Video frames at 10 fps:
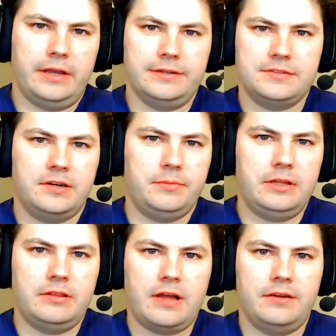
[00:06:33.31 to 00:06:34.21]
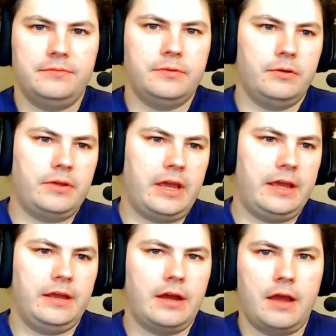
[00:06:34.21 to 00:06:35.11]
It's going to be a lot of, okay,
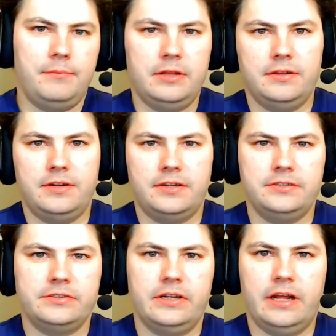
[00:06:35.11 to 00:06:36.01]
I'm in the dungeon